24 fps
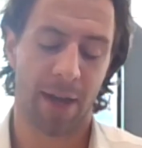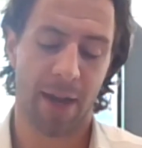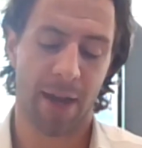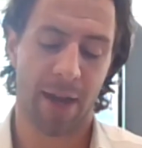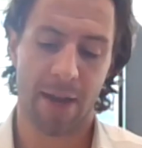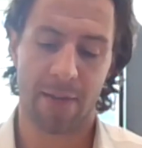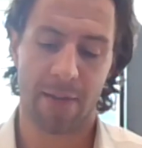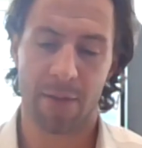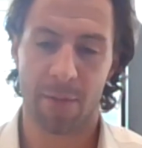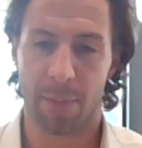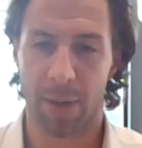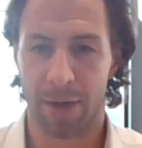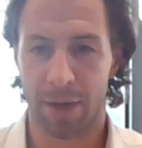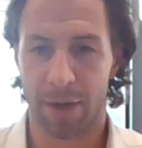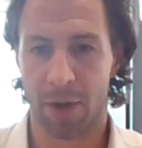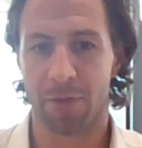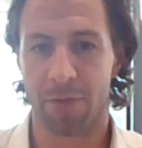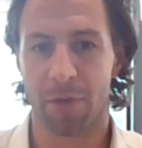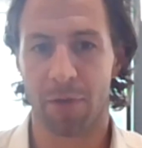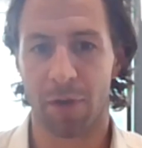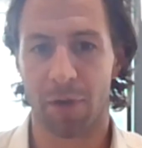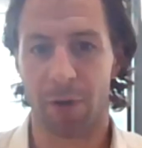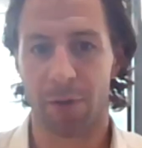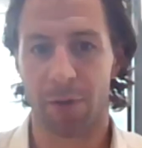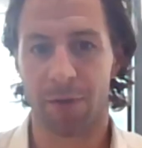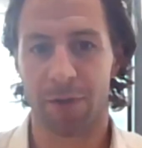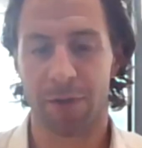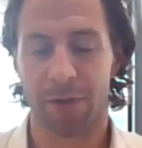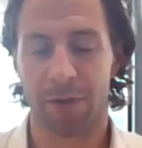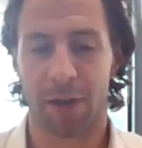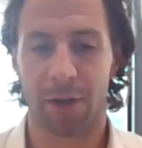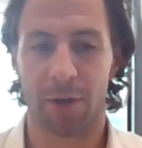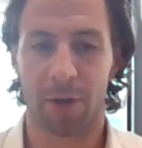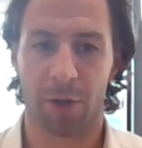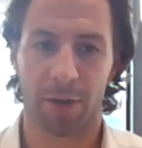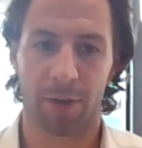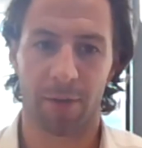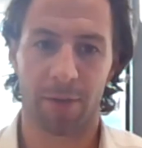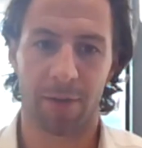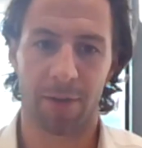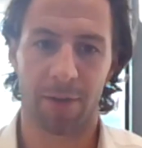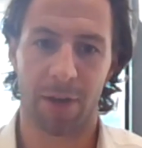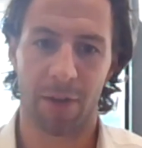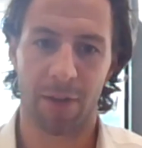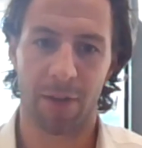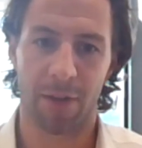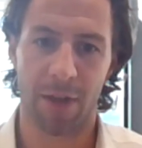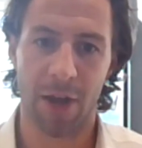and the Black Nova roles is I look at
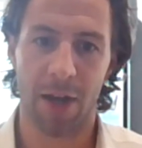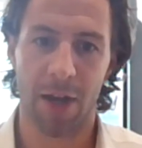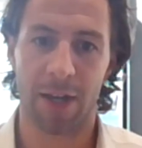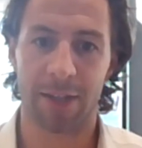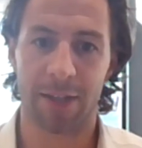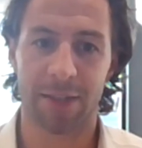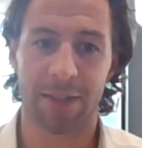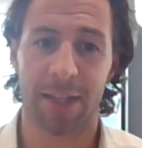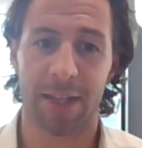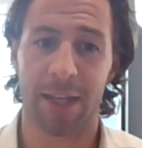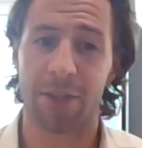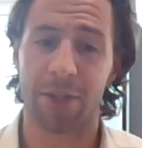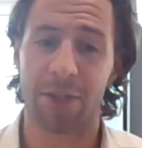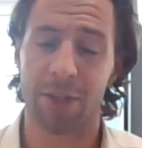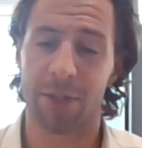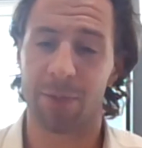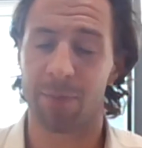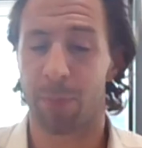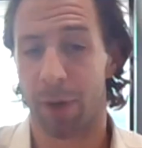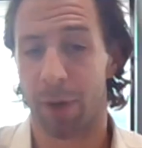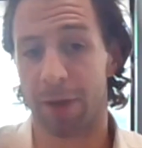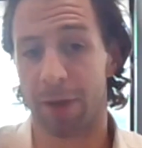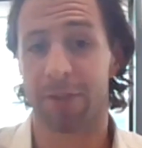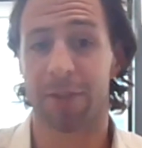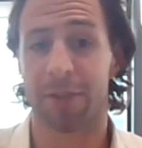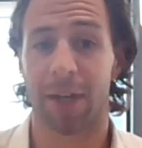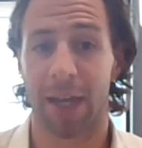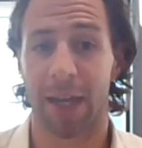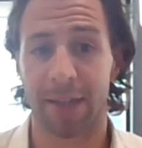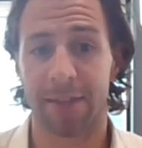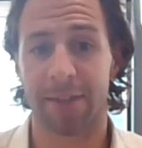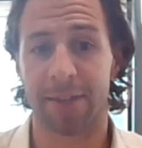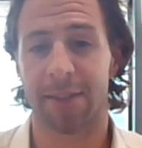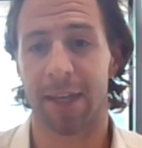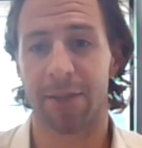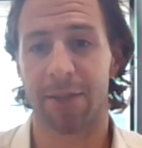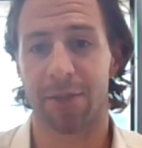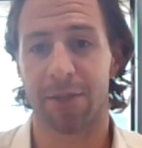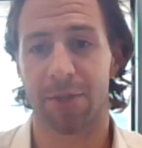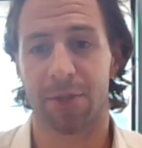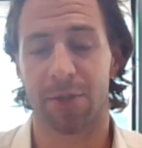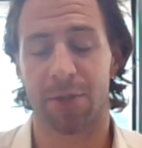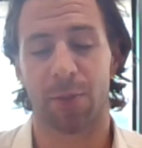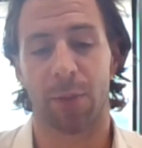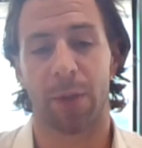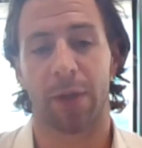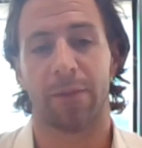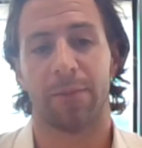the earlier stages plus the later stages
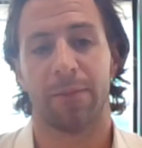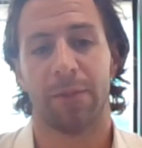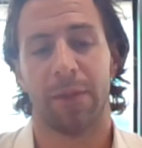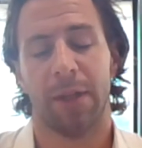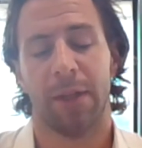as well,